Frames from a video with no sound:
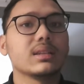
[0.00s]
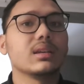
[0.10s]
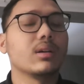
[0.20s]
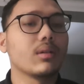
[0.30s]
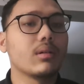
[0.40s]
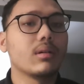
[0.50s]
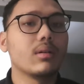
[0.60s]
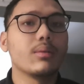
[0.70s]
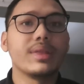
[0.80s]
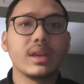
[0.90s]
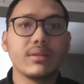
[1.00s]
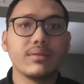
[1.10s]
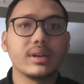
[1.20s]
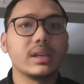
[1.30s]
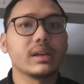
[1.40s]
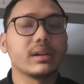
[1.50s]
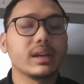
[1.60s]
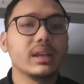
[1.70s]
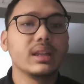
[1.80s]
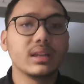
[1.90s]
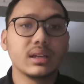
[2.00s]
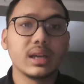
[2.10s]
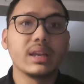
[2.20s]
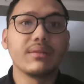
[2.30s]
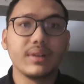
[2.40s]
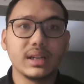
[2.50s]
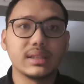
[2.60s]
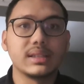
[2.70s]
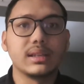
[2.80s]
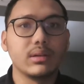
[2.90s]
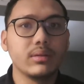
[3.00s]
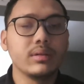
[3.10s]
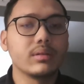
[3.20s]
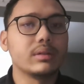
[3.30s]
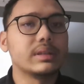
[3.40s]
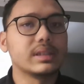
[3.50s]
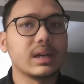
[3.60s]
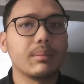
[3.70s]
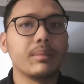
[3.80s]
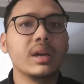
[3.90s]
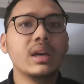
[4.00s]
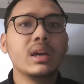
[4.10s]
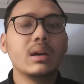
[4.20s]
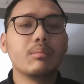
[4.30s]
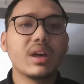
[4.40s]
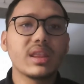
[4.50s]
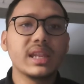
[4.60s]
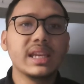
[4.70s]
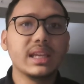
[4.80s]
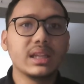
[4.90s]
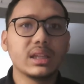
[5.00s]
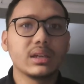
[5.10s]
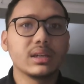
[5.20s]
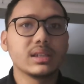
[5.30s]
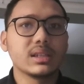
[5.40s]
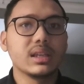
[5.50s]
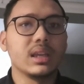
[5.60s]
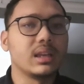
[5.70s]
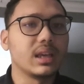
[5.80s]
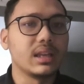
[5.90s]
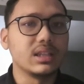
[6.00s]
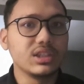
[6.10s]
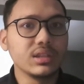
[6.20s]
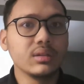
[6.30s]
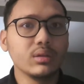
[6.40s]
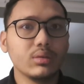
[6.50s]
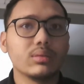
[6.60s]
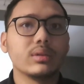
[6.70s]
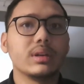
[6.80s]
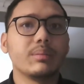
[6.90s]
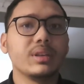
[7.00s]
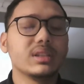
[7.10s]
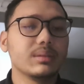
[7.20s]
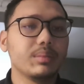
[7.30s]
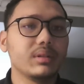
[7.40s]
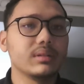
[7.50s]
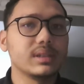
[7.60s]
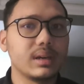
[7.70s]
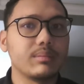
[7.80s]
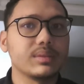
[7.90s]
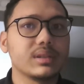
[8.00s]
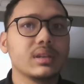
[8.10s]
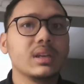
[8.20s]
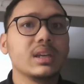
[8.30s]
occur whenever the creditor advance loan on some monthly interest in addition to the principal sums.